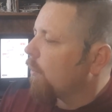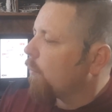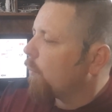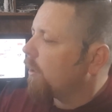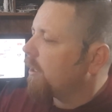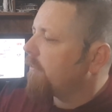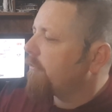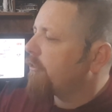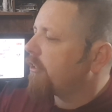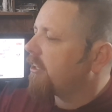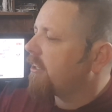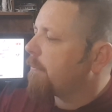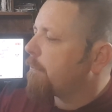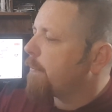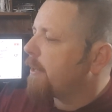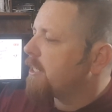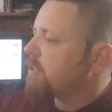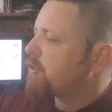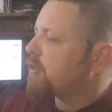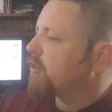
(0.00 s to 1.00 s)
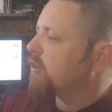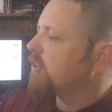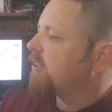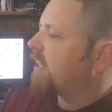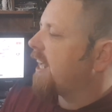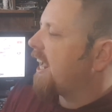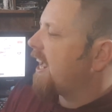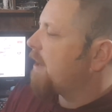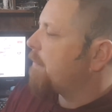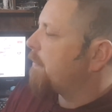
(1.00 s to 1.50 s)
What if the dimensional
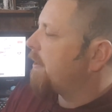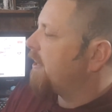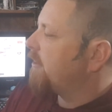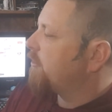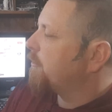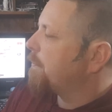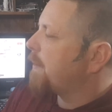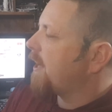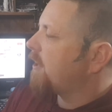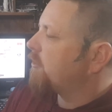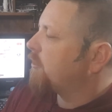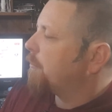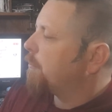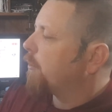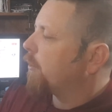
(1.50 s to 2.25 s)
dam is about to